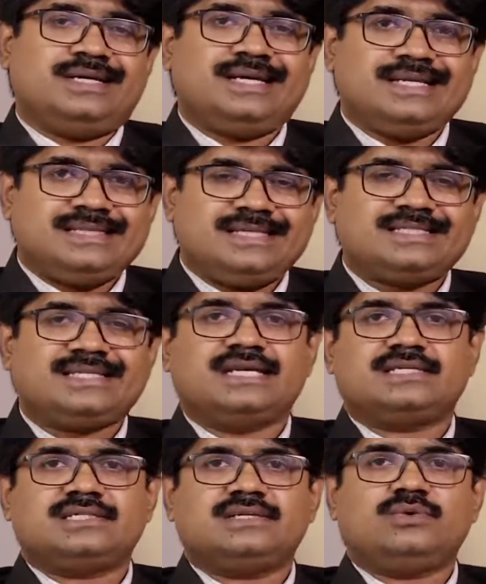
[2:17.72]
In this
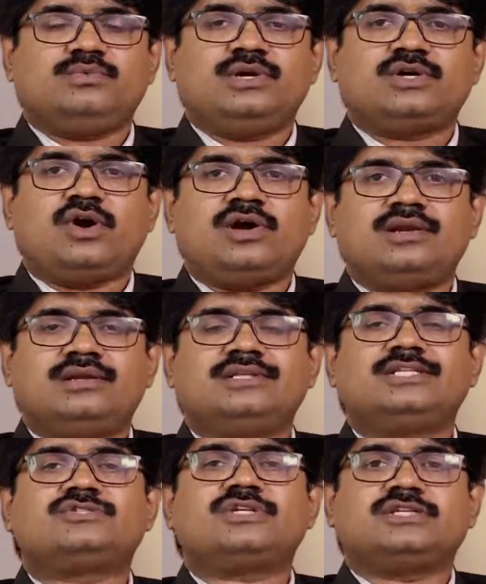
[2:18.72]
case, we call
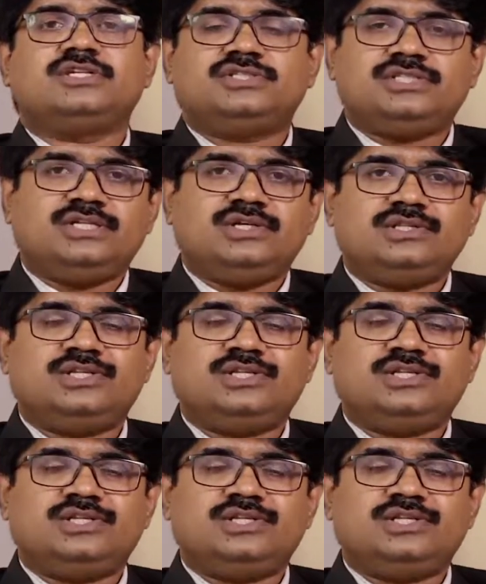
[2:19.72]
the strategy,